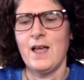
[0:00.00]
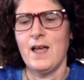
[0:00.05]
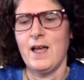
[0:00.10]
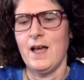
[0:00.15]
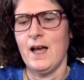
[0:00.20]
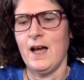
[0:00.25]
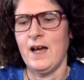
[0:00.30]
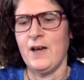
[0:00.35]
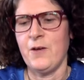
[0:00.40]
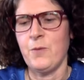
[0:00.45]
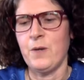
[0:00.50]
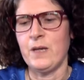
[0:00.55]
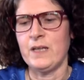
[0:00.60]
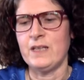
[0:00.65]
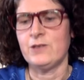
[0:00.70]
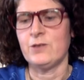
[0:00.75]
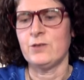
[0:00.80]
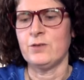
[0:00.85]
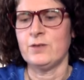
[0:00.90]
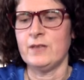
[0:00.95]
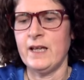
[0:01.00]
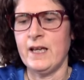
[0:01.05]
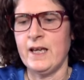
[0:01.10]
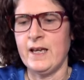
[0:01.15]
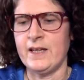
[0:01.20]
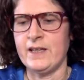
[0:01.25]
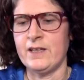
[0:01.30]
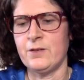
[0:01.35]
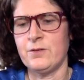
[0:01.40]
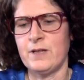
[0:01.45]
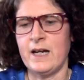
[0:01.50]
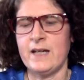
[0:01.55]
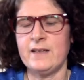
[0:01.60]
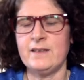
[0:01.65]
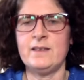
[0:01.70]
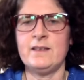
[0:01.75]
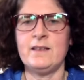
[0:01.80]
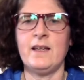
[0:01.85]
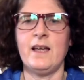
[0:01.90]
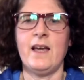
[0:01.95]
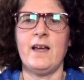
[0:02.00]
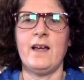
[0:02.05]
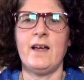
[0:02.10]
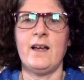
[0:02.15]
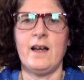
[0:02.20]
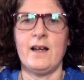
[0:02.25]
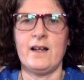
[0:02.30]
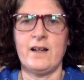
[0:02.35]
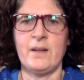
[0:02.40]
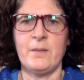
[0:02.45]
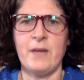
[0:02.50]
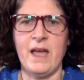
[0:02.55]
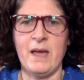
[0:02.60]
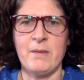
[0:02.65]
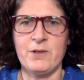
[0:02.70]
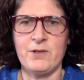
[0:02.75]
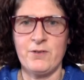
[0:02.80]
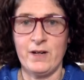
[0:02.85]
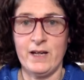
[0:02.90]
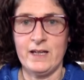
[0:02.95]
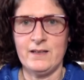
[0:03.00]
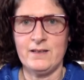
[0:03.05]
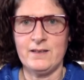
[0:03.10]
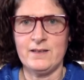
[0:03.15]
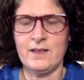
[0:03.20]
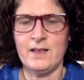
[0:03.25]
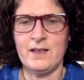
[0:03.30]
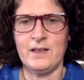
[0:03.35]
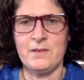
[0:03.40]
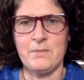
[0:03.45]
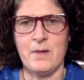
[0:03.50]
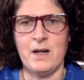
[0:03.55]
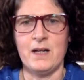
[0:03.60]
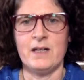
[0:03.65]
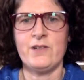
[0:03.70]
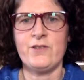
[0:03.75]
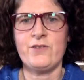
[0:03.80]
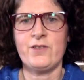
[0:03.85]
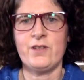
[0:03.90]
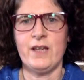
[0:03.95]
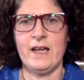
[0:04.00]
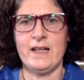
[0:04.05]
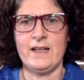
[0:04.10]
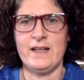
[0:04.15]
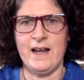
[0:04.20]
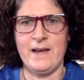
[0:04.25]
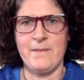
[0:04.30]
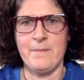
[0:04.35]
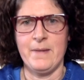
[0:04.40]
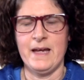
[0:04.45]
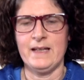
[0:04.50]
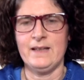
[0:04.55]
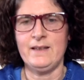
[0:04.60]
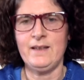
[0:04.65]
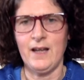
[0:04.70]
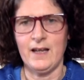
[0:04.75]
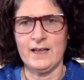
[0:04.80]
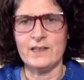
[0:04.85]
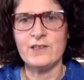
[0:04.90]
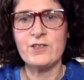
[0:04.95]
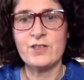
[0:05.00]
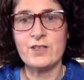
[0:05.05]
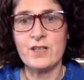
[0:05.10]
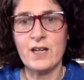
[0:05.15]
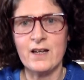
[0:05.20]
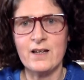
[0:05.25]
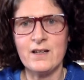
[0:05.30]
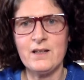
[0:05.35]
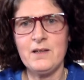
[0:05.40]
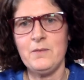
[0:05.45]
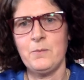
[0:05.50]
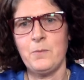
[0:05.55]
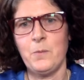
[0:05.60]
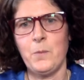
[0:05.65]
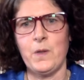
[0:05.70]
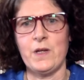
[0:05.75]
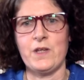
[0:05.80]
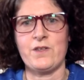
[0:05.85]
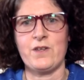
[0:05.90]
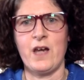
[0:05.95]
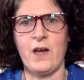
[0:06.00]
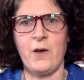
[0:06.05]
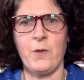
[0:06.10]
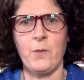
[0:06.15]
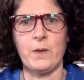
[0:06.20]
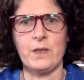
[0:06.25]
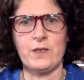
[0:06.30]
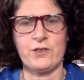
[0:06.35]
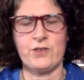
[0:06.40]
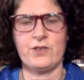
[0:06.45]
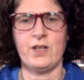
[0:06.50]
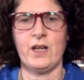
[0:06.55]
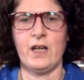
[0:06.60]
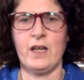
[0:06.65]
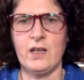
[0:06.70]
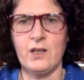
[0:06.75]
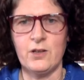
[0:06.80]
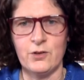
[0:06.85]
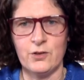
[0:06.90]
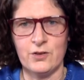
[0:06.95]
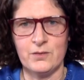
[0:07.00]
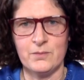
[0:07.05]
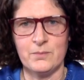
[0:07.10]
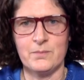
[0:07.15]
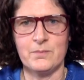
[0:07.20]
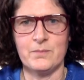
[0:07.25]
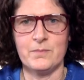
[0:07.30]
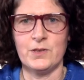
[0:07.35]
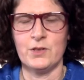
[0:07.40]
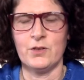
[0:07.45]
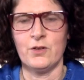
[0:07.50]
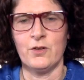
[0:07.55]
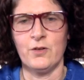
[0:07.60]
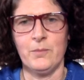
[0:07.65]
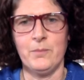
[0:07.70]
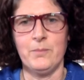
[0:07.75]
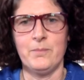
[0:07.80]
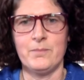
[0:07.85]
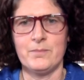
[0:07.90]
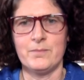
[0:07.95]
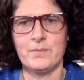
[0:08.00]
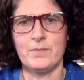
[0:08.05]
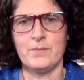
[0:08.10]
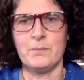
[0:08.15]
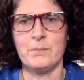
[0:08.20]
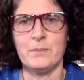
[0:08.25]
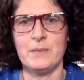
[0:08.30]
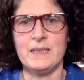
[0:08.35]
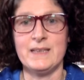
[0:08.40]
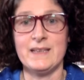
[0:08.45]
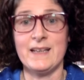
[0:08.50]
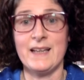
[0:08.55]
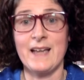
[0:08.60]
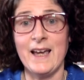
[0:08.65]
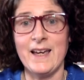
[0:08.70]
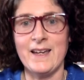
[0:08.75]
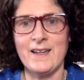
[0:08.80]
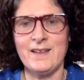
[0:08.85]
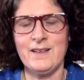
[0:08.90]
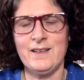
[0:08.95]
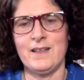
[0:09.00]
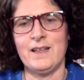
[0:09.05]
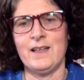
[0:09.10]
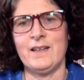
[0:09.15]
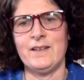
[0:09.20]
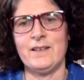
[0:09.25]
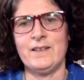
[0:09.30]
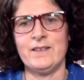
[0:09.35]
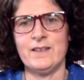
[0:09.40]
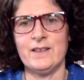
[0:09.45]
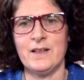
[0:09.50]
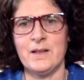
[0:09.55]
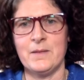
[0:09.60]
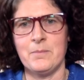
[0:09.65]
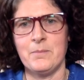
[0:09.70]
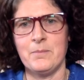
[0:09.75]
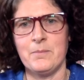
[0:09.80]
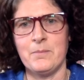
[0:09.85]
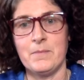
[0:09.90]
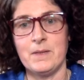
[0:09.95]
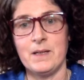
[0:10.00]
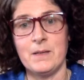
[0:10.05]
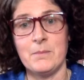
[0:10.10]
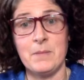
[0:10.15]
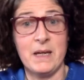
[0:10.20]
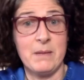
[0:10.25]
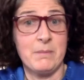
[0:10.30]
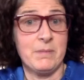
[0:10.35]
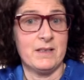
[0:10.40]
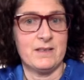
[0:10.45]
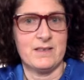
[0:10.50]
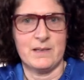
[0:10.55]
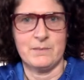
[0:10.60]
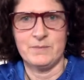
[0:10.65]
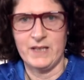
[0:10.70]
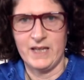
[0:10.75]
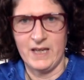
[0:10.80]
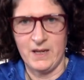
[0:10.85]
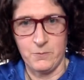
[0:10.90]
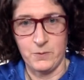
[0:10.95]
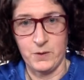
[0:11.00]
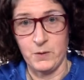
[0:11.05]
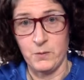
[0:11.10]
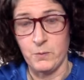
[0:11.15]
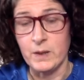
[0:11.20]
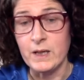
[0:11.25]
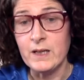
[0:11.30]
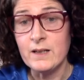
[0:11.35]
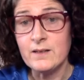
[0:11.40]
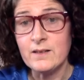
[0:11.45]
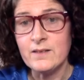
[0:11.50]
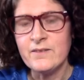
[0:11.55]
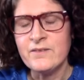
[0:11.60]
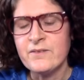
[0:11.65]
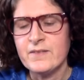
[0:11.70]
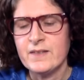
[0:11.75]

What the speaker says: I went to the United Arab Emirates in March, and I met Aisha, which I wish I could, meet again, and maybe someday we will.